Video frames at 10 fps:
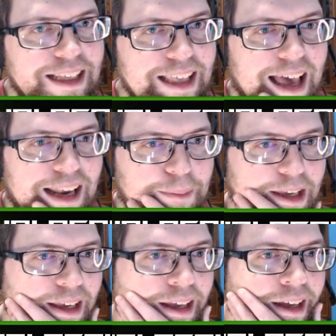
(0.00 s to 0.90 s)

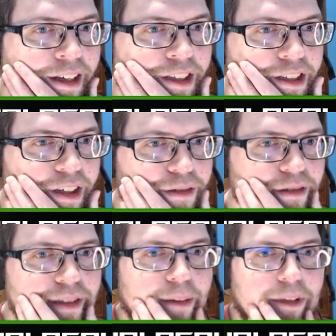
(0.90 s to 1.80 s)
Academy. So
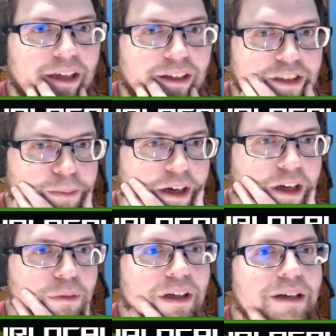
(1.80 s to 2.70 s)
do tell me, young Sumeri, what